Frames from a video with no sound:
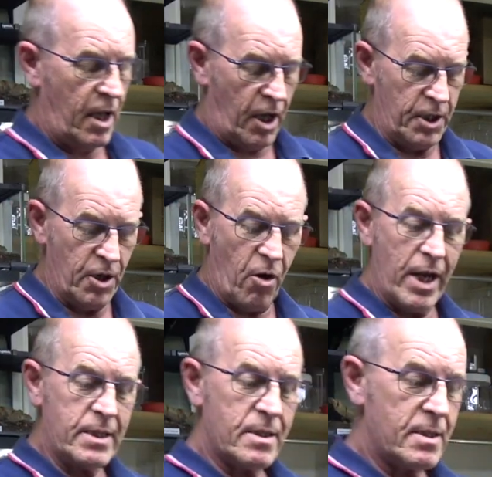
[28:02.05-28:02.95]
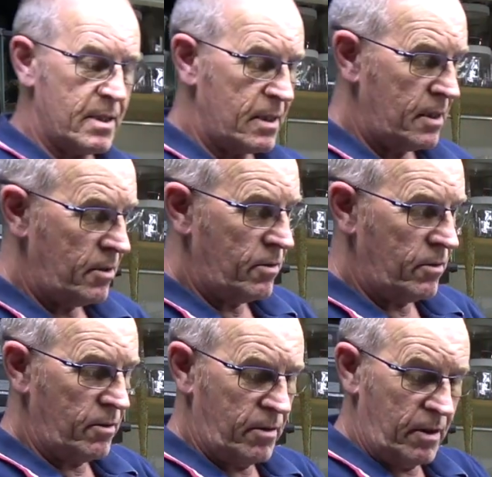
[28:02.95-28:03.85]
a nice
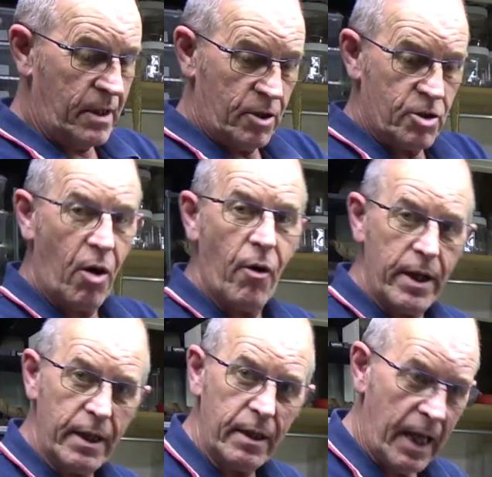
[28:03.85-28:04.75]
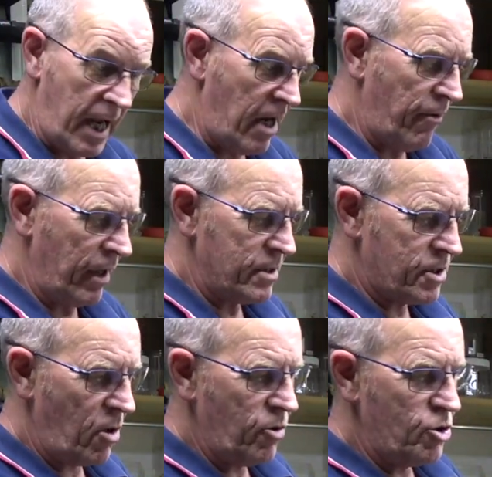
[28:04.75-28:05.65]
tidy area
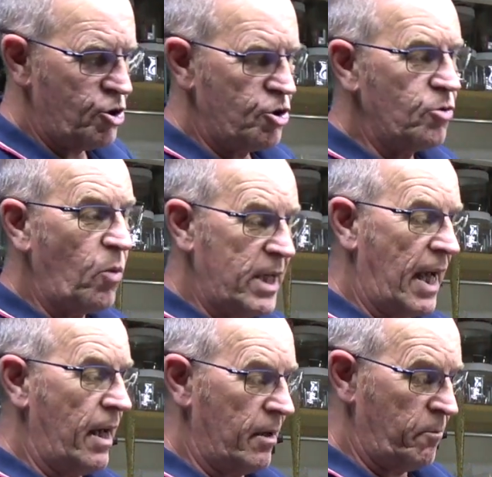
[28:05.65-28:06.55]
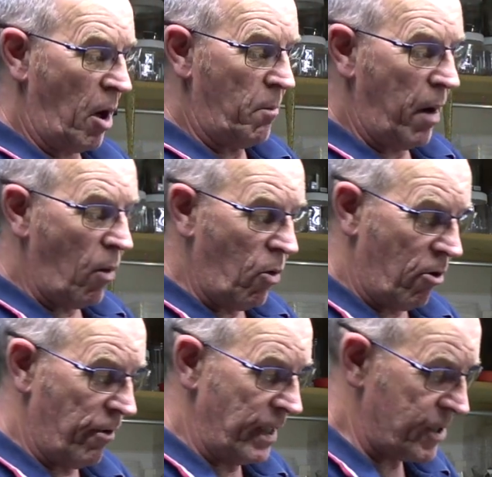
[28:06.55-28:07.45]
so that should we get a, a bolt
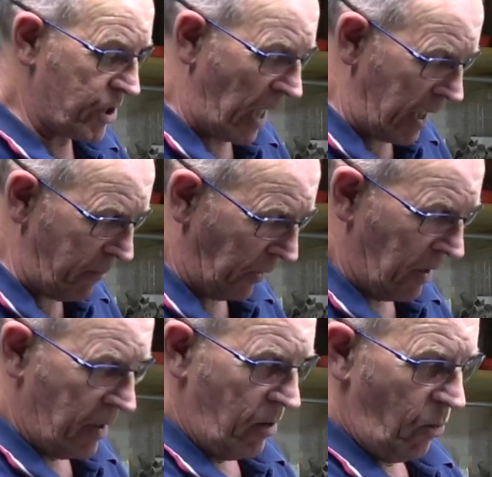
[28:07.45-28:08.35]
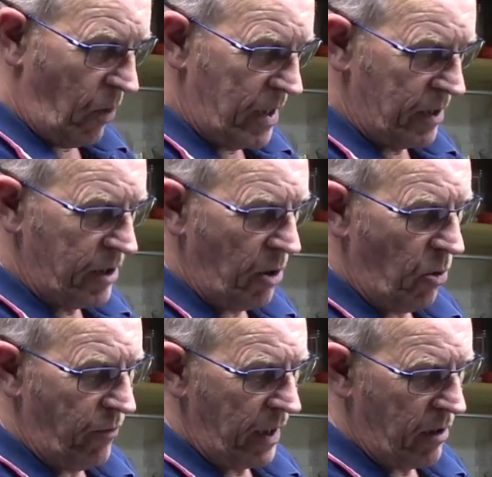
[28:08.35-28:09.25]
or an escape we can deal
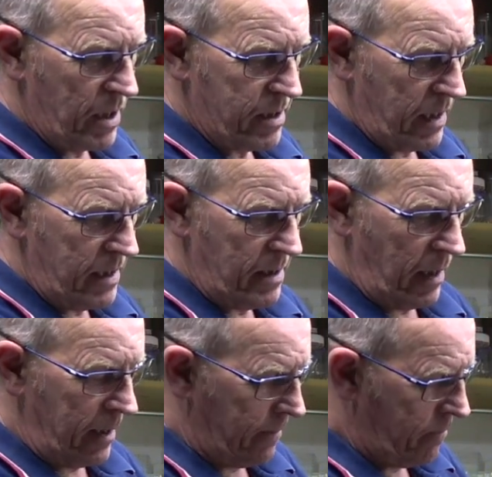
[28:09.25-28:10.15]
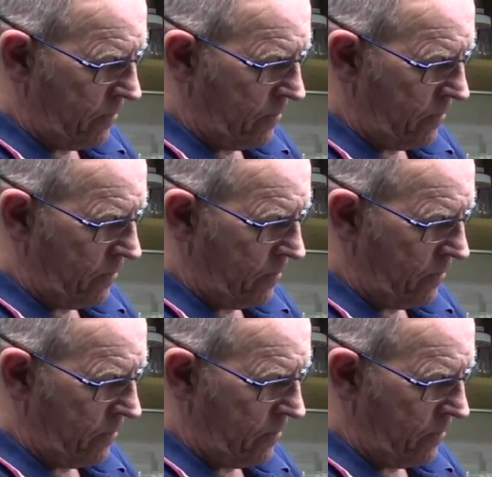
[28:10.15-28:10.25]
with it nice and easily.